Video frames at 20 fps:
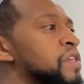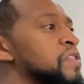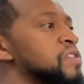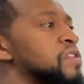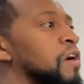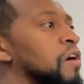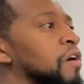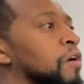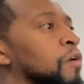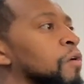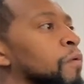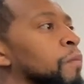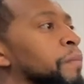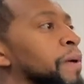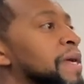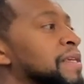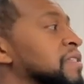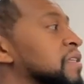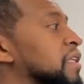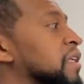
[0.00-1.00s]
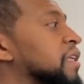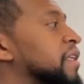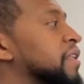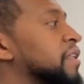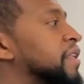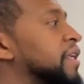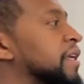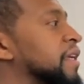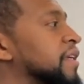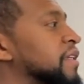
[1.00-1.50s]
So basically,
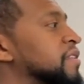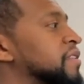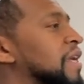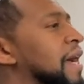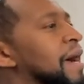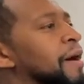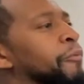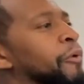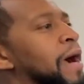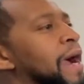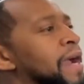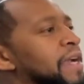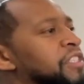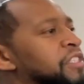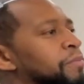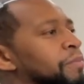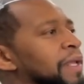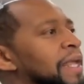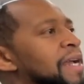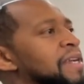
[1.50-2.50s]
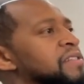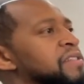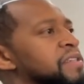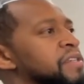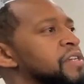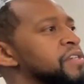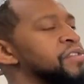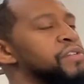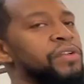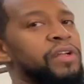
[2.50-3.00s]
these I, I actually blasted
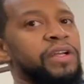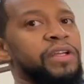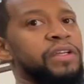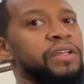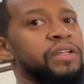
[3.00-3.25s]
yesterday.